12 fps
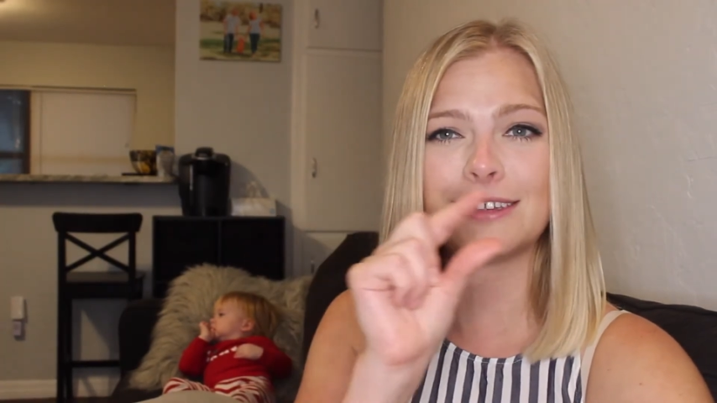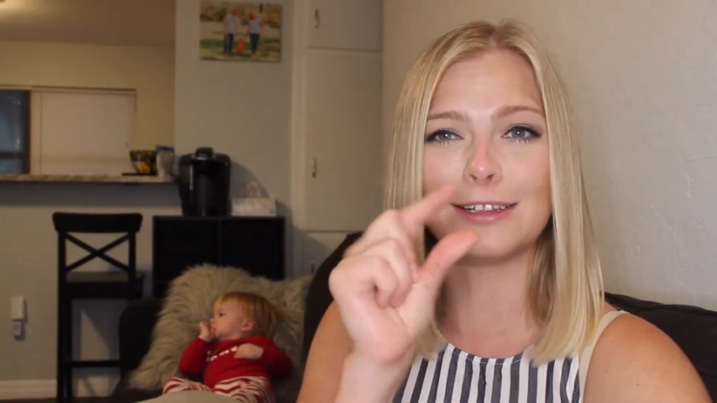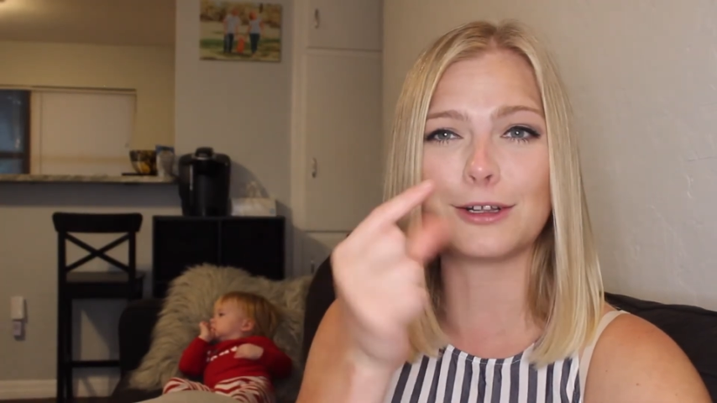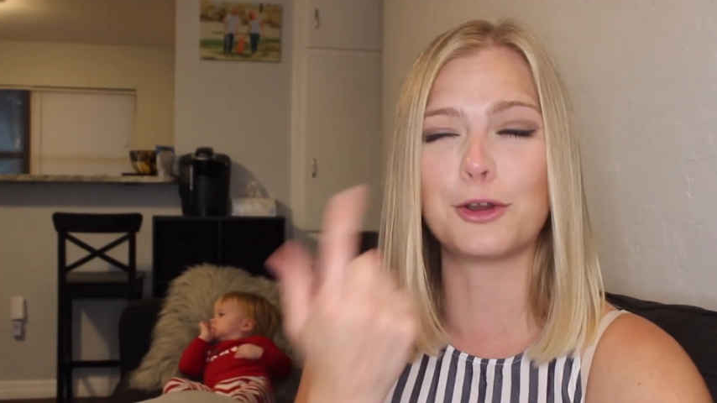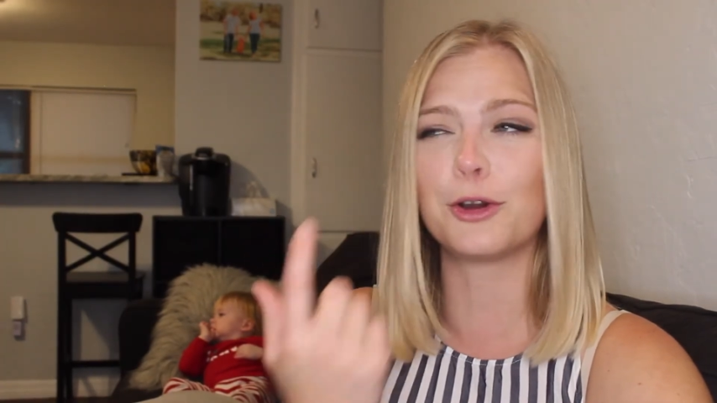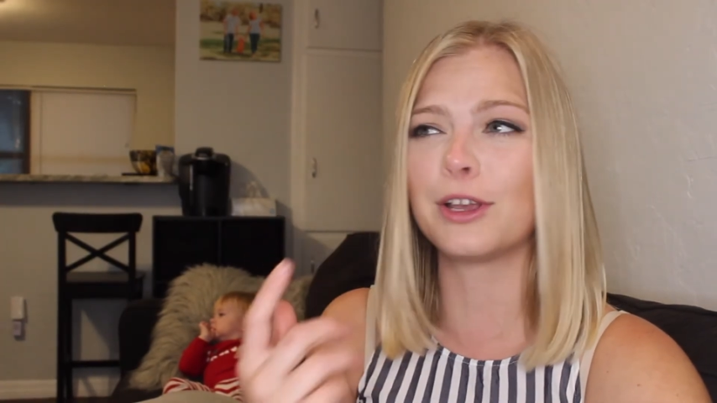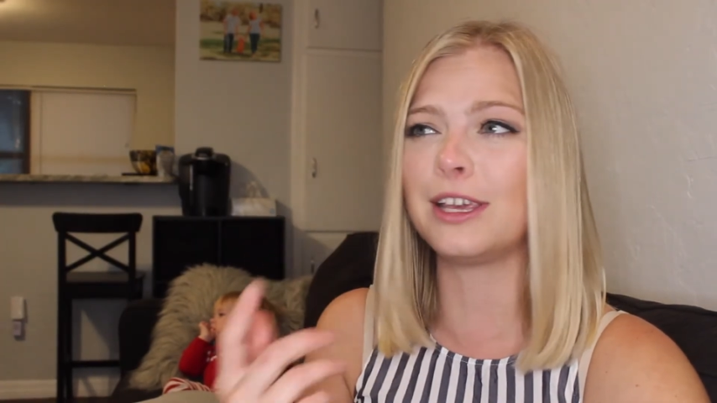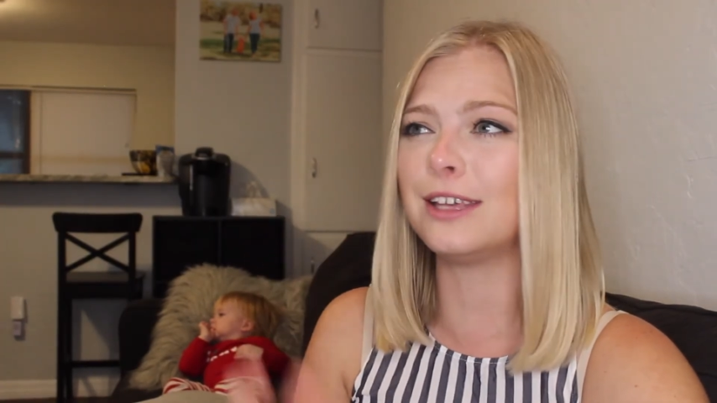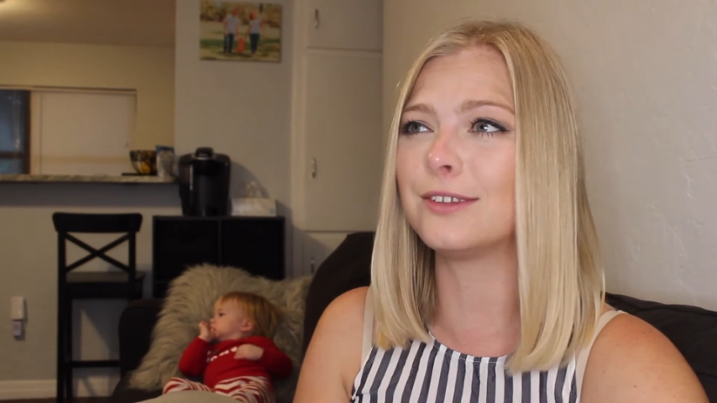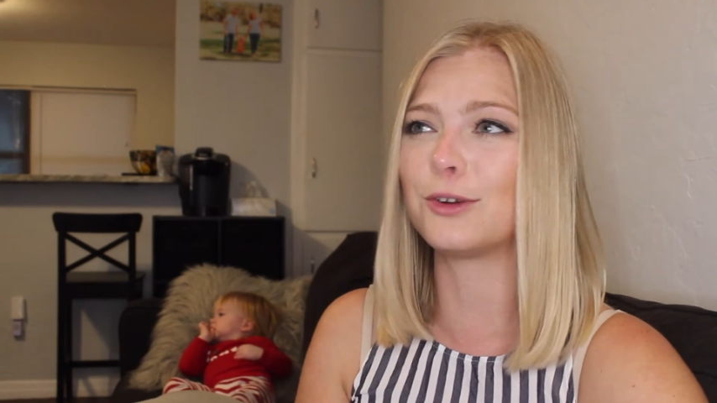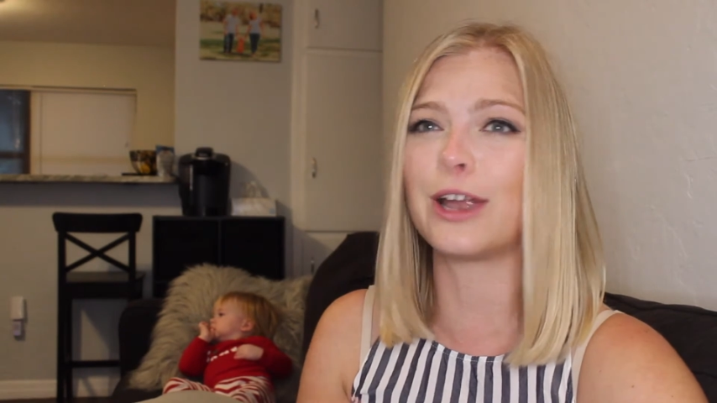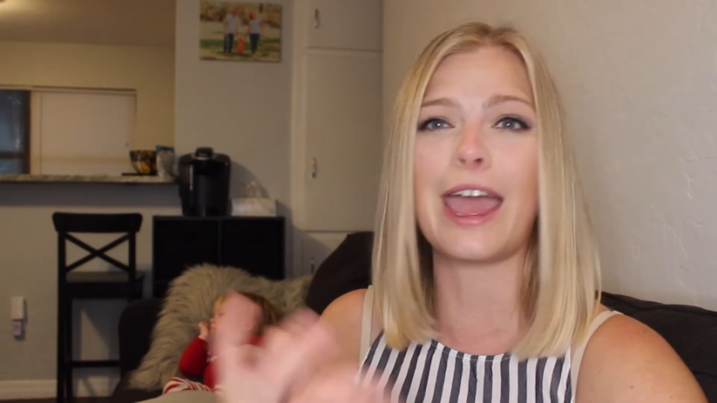little
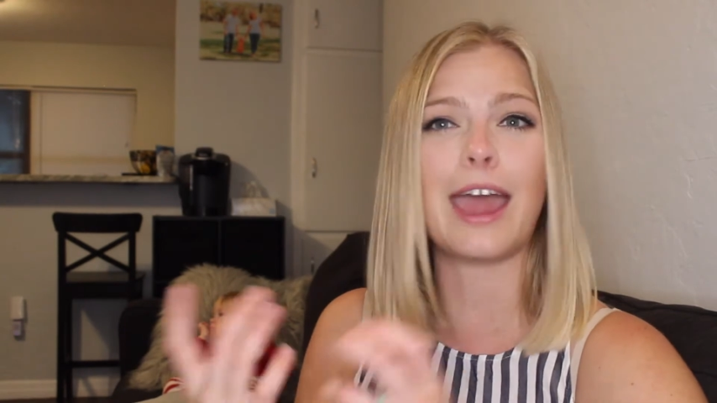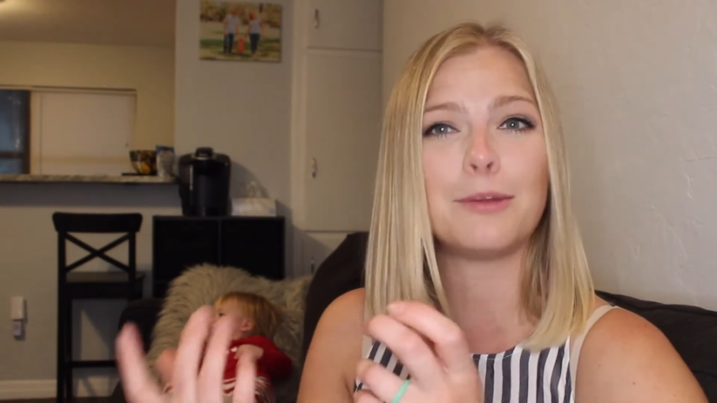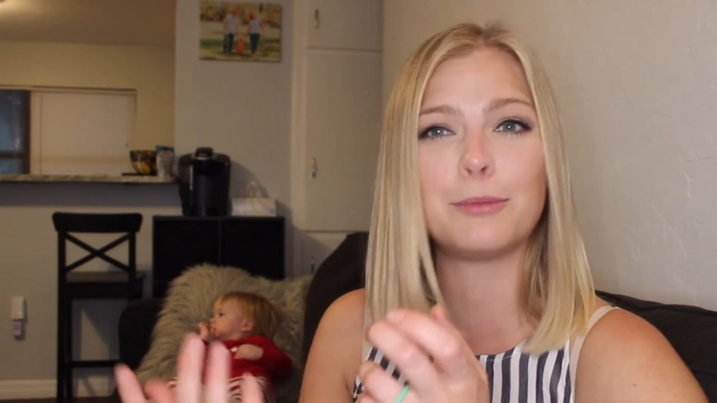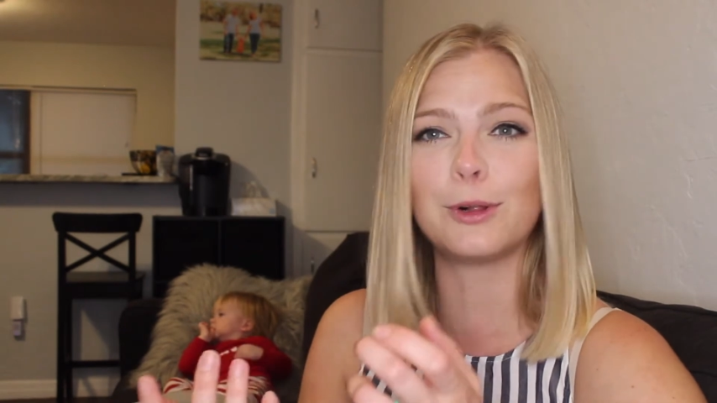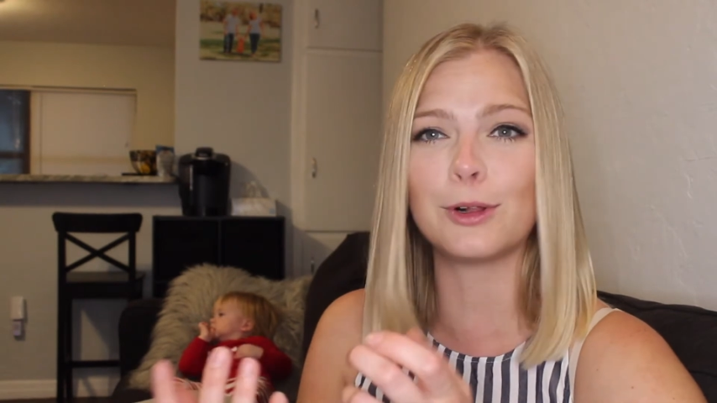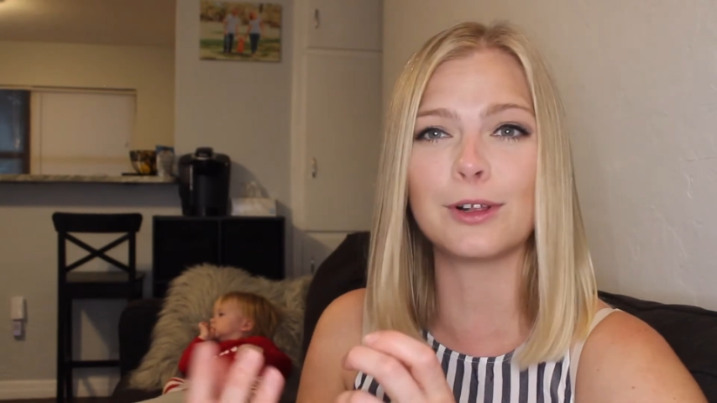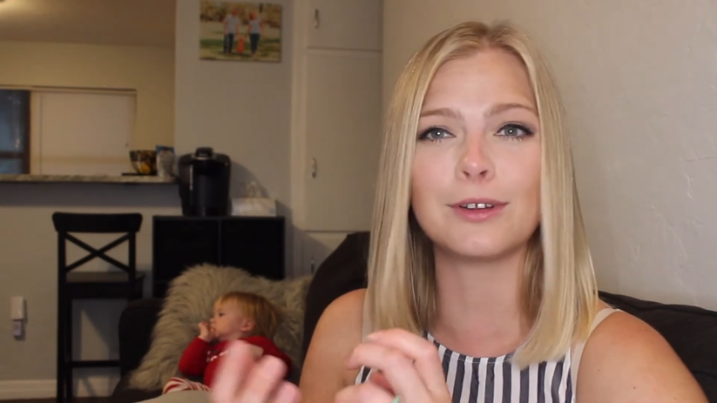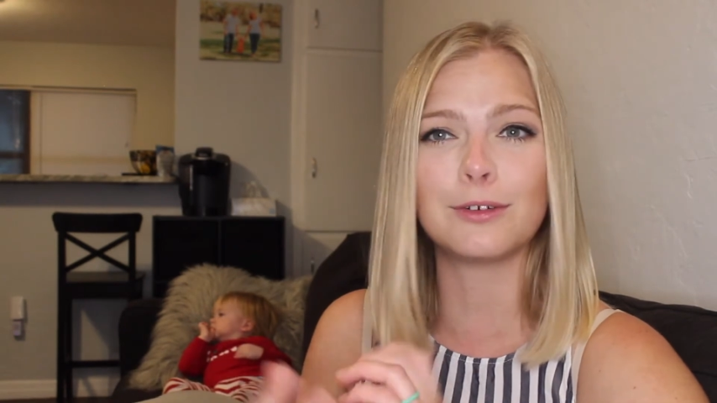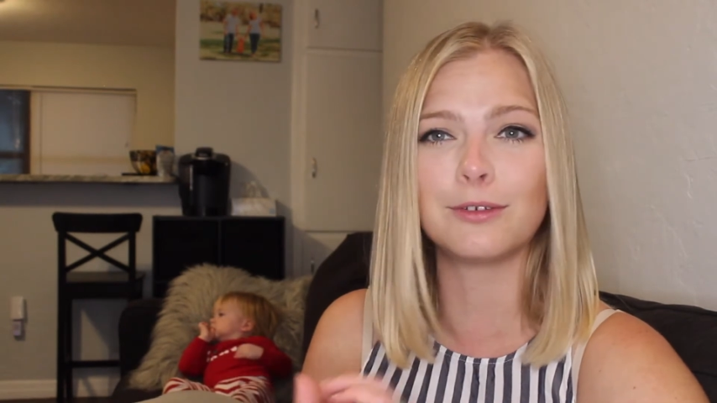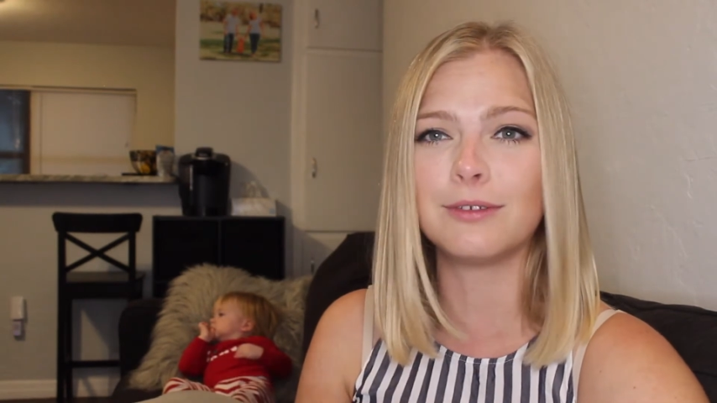cookies or animal,